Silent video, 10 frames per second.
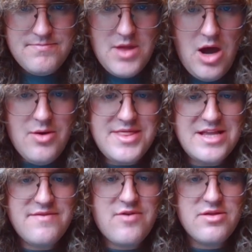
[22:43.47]
Oh, and then
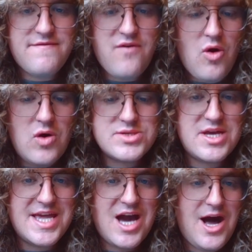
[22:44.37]
you've got the fork, so
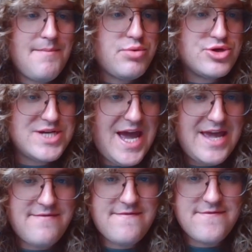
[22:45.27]
they can't push
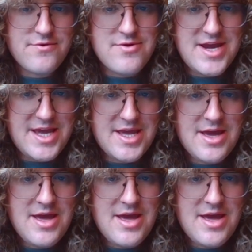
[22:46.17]
a3.